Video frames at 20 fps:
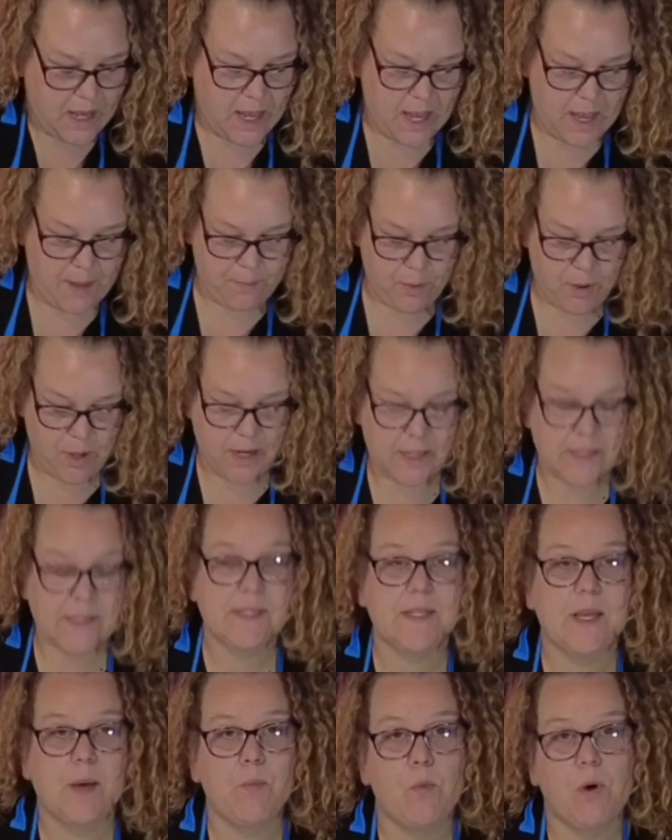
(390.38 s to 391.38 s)
and put
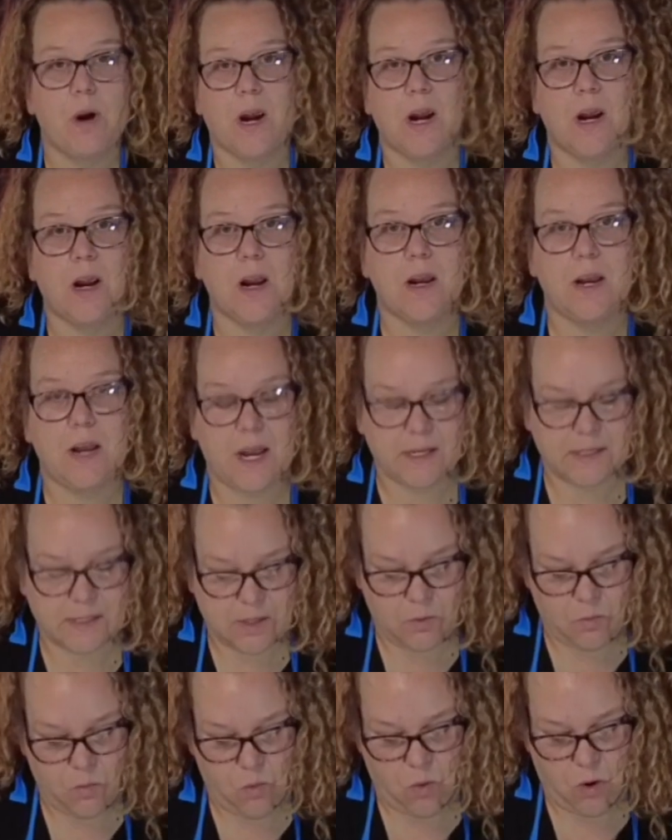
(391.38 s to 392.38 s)
it somewhere nice
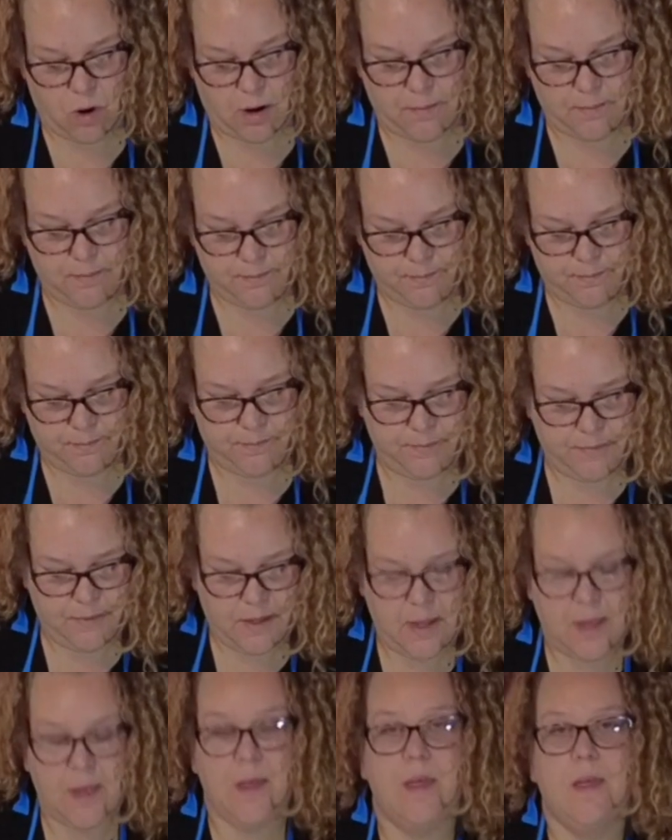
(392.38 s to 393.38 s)
and warm.
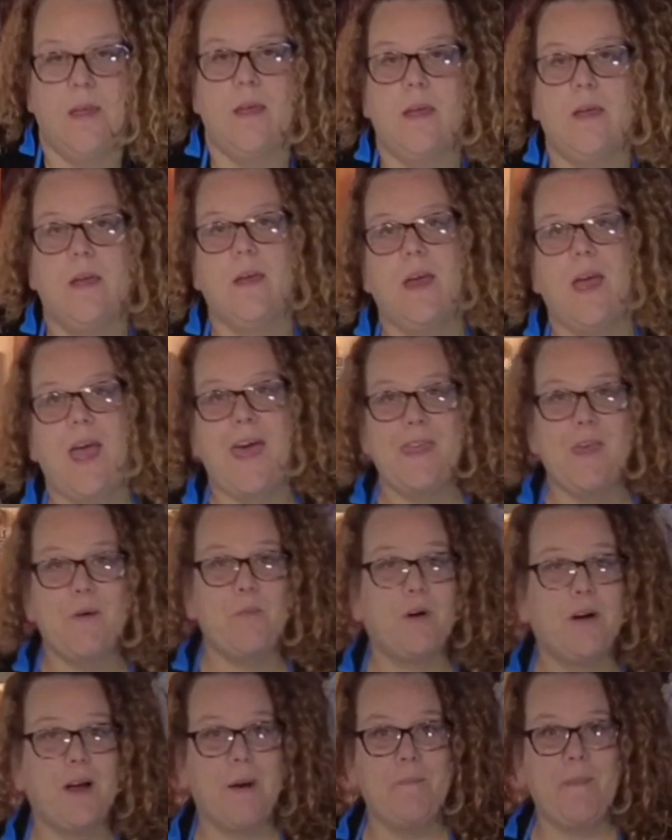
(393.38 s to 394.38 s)
And then
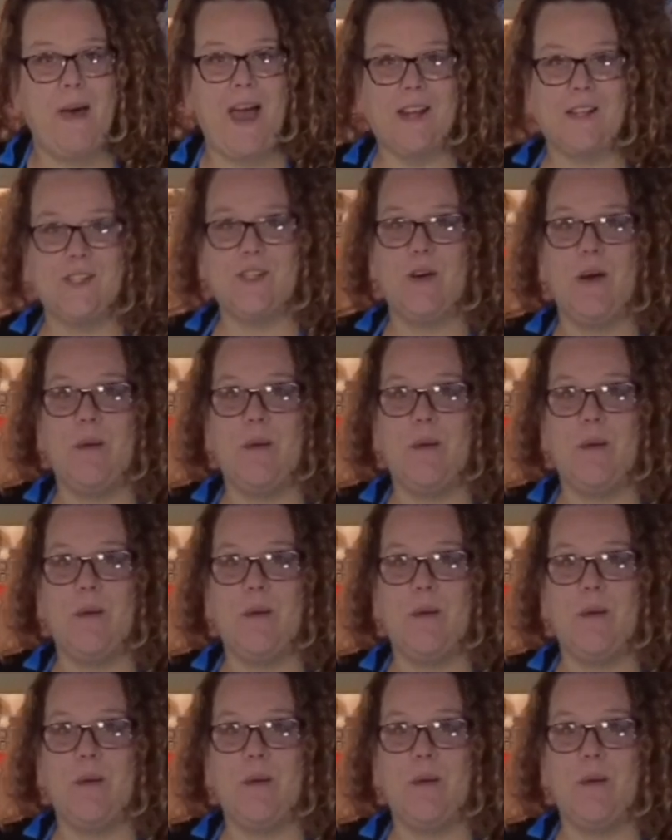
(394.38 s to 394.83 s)
we'll come back to